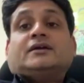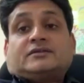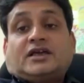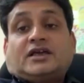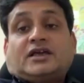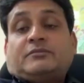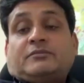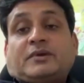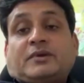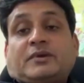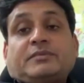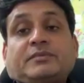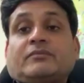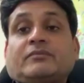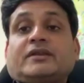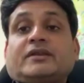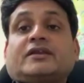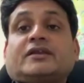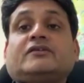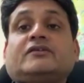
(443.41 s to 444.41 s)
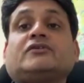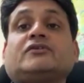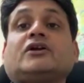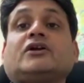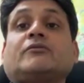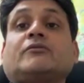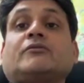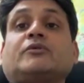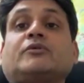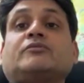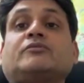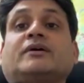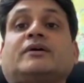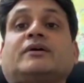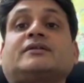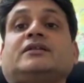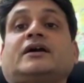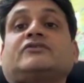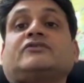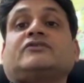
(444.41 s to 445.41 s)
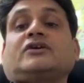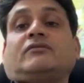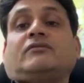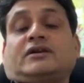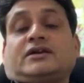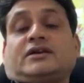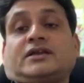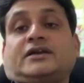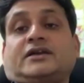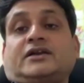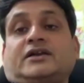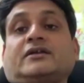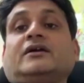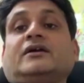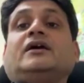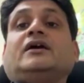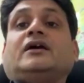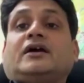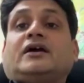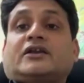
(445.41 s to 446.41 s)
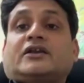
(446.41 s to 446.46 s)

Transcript: there may be some in kidney output, but the extra water get